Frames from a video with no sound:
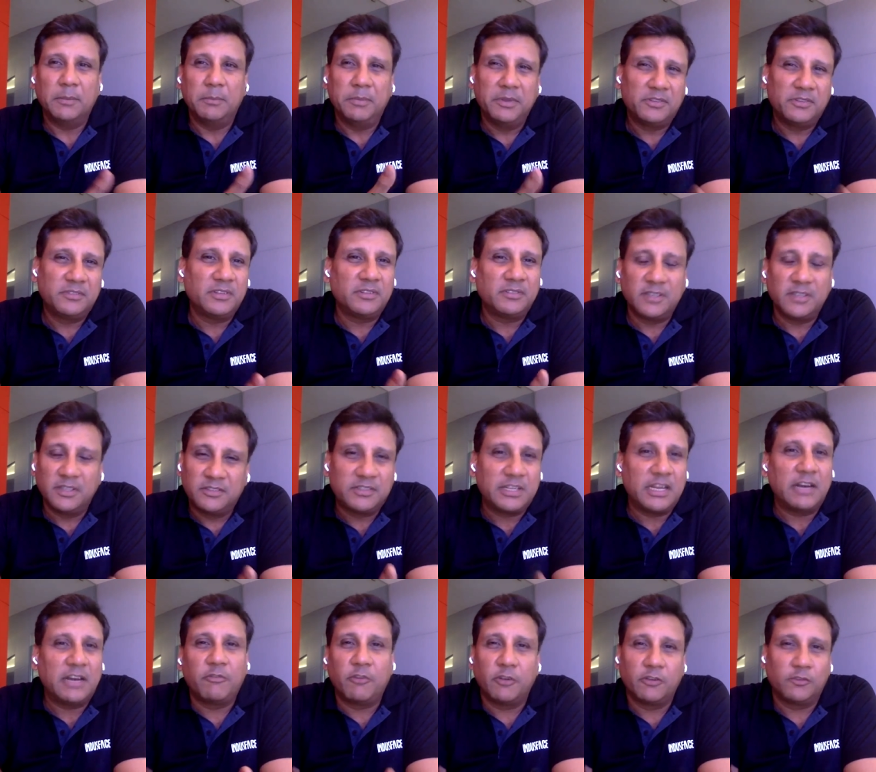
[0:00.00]
the business
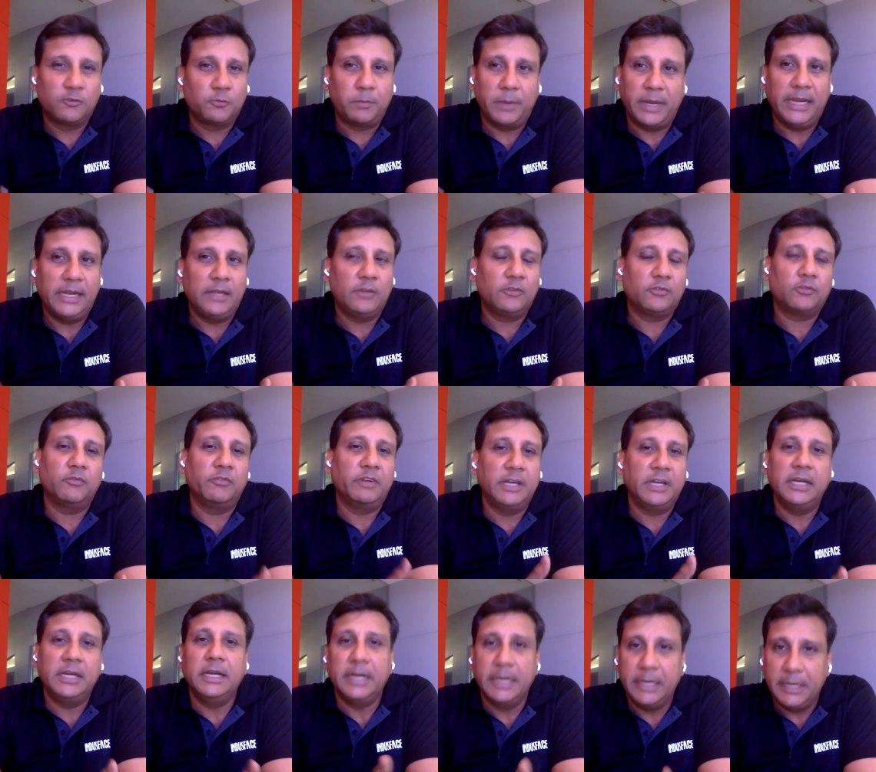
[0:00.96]
itself was paying,
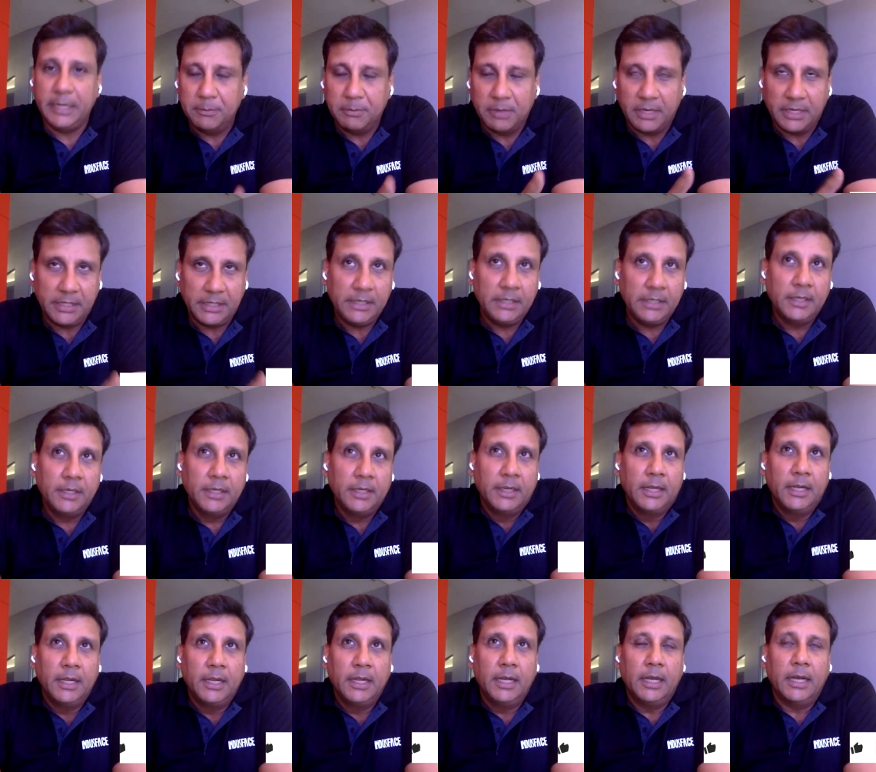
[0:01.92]
so we didn't need money.